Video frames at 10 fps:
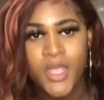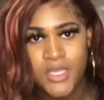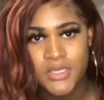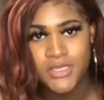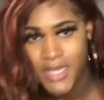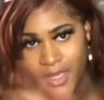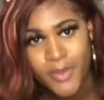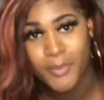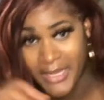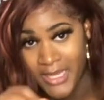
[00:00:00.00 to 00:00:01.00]
see,
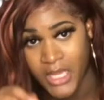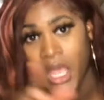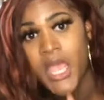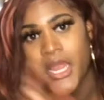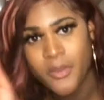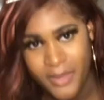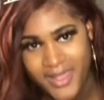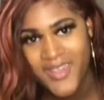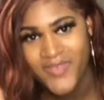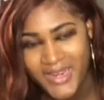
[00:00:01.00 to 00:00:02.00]
blink, in the
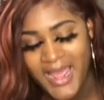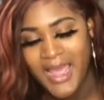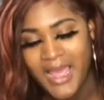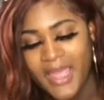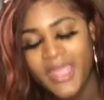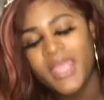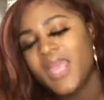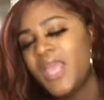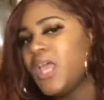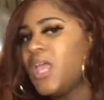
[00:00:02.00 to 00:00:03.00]
blink of an eye,
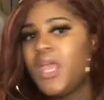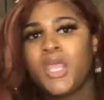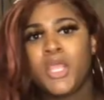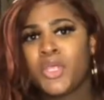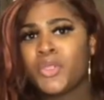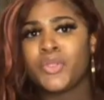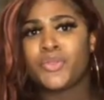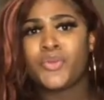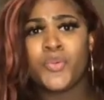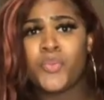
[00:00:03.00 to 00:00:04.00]

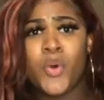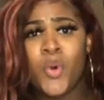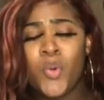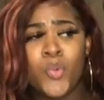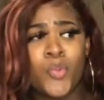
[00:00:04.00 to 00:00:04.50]
you won't